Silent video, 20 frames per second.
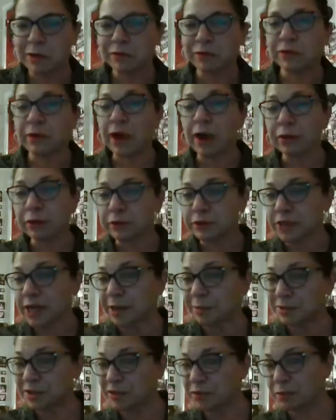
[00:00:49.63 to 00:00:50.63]
for other
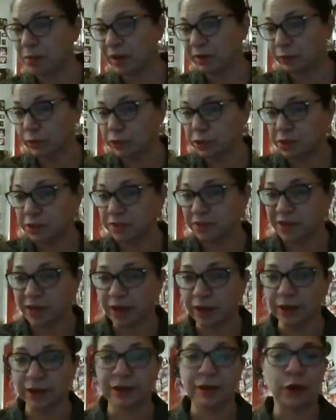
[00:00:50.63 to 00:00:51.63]
types of beverages
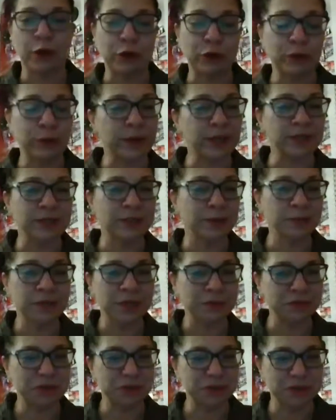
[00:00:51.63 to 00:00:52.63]
that you can
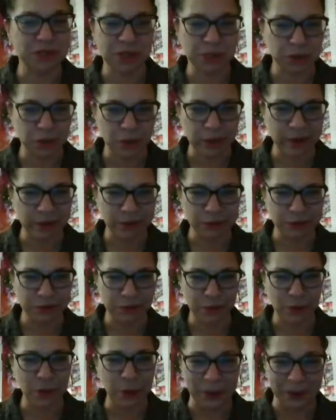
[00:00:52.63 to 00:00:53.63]
sometimes use these oils
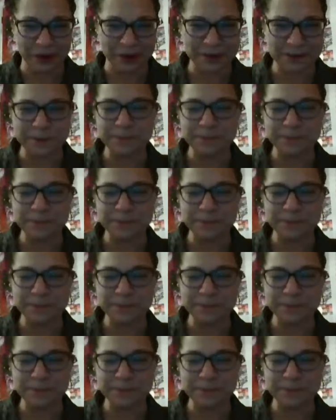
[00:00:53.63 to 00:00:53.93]
for.